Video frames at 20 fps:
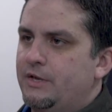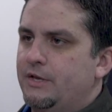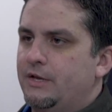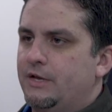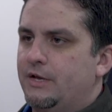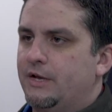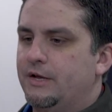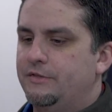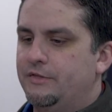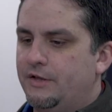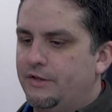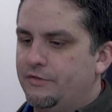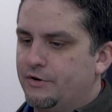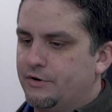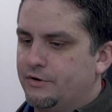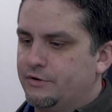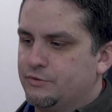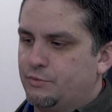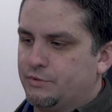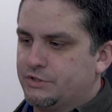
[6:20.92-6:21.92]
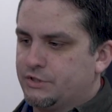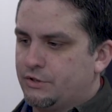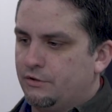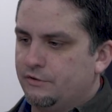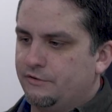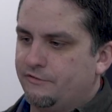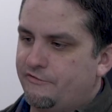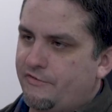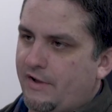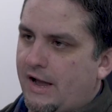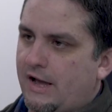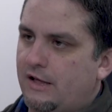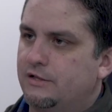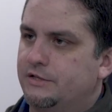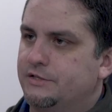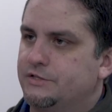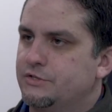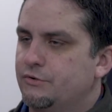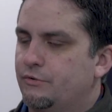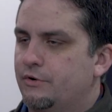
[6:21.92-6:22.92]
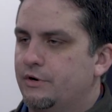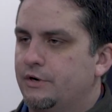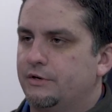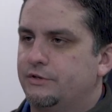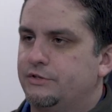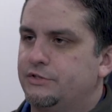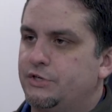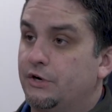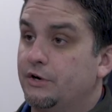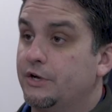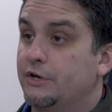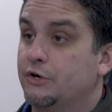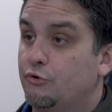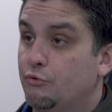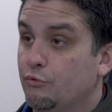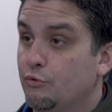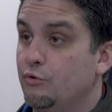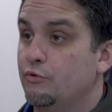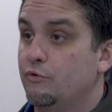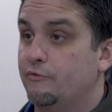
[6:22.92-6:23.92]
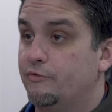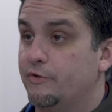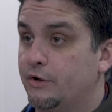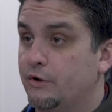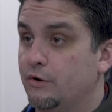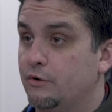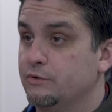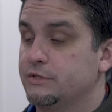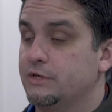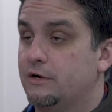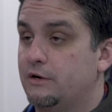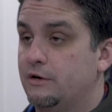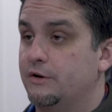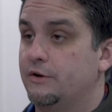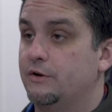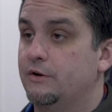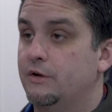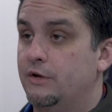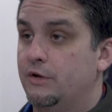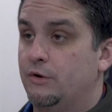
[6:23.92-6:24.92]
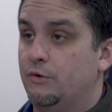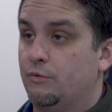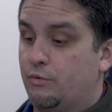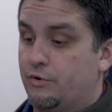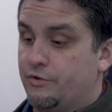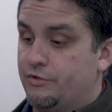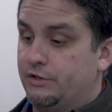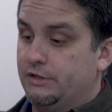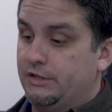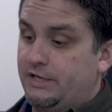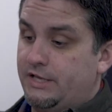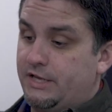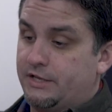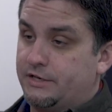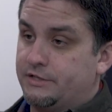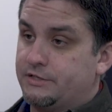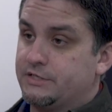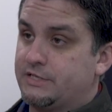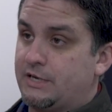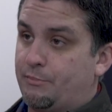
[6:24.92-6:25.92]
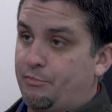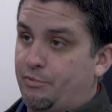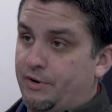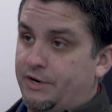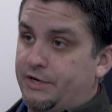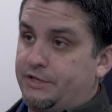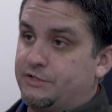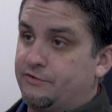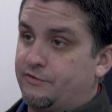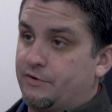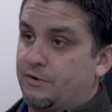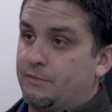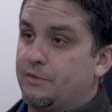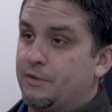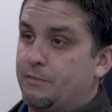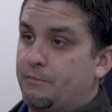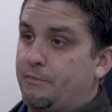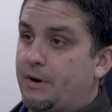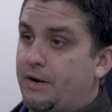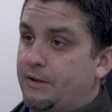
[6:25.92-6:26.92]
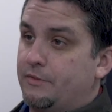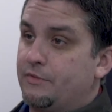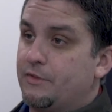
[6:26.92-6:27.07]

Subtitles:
and then there's what's called a valance, or a tongue and groove, that goes on where the lid separates from the